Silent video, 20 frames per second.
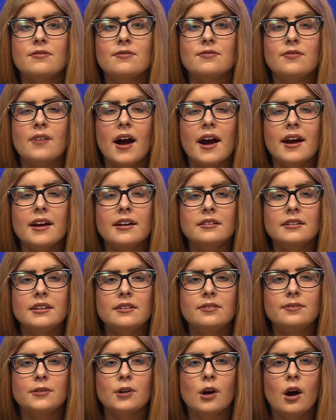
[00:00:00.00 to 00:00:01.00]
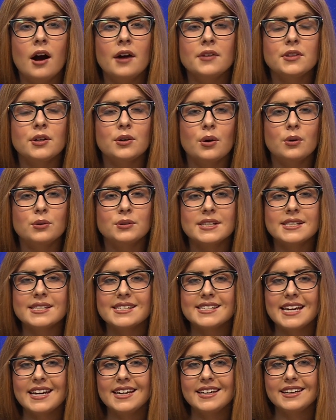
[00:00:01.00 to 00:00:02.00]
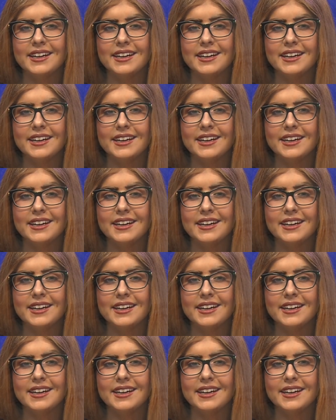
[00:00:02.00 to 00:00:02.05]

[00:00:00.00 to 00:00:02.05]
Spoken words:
finally caught the Golden State